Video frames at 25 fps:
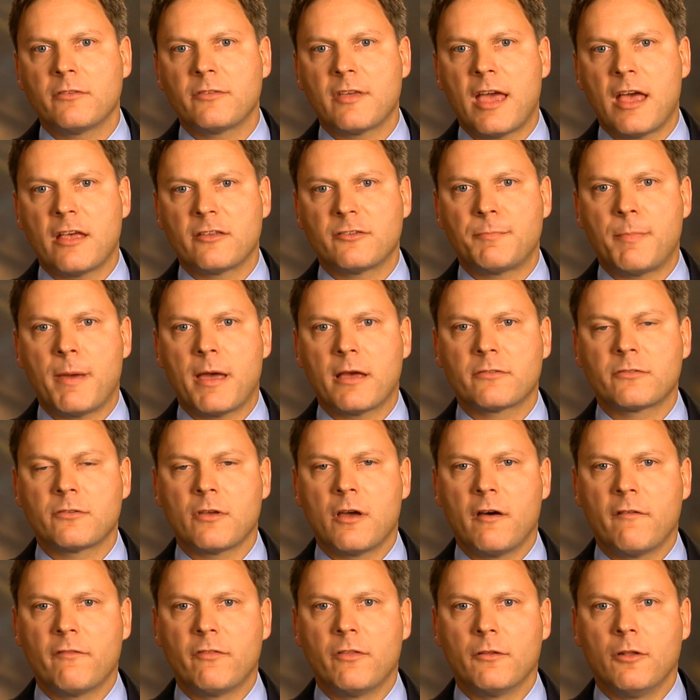aspects
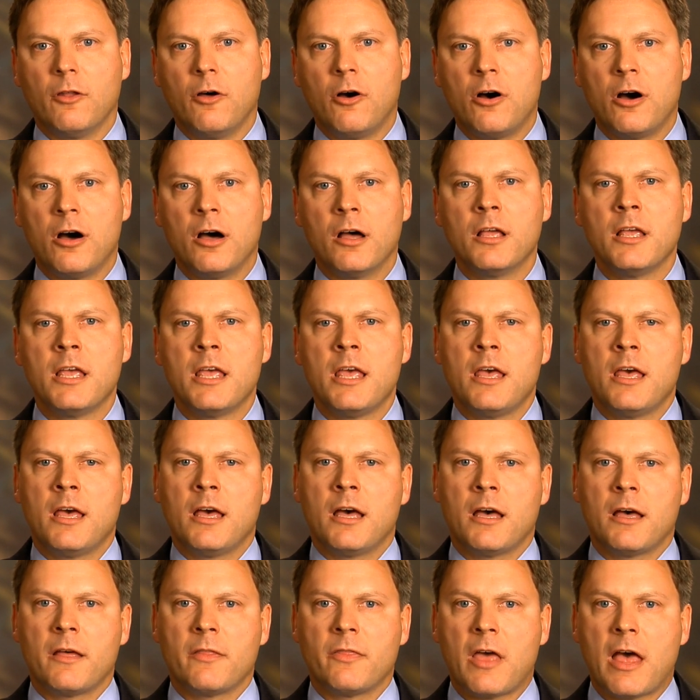of the law.
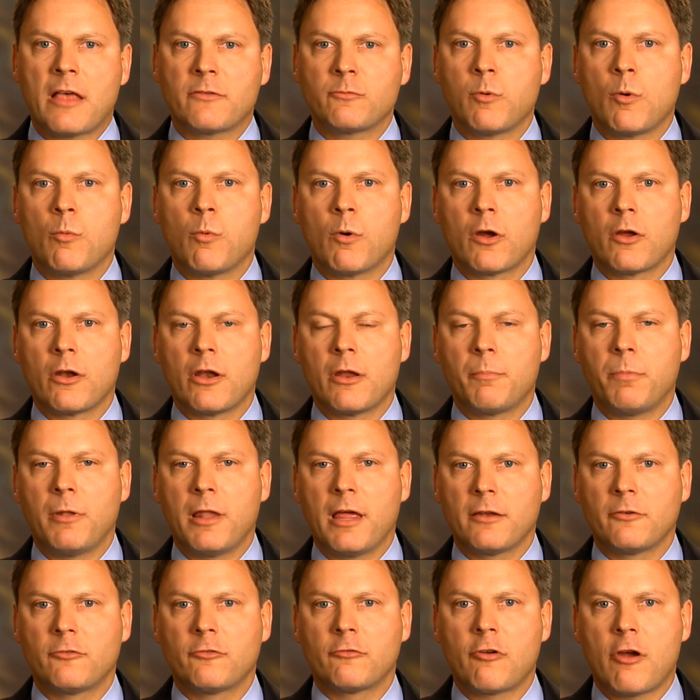Uh, that's what we're going
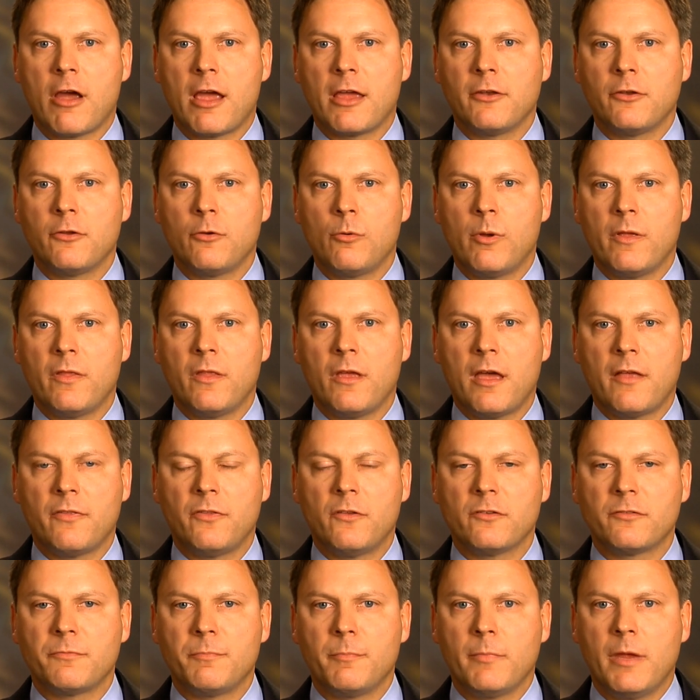to try and do in, at
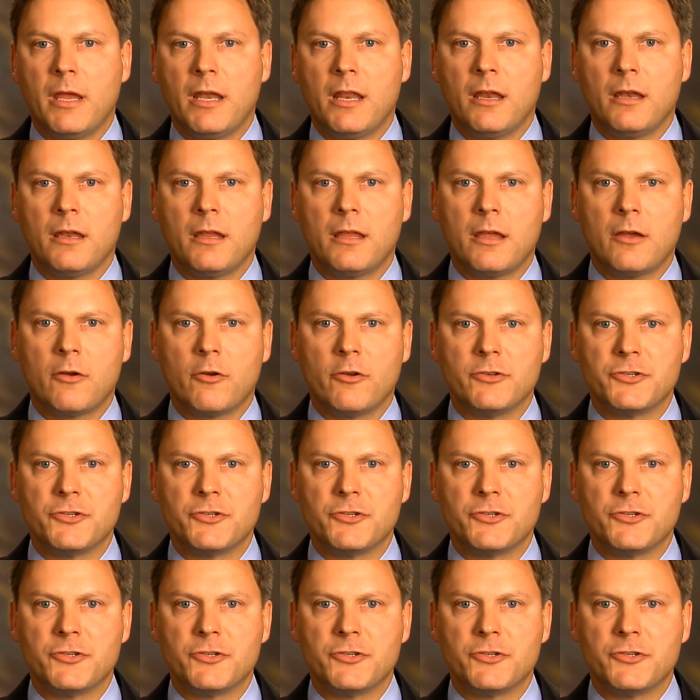this meeting here in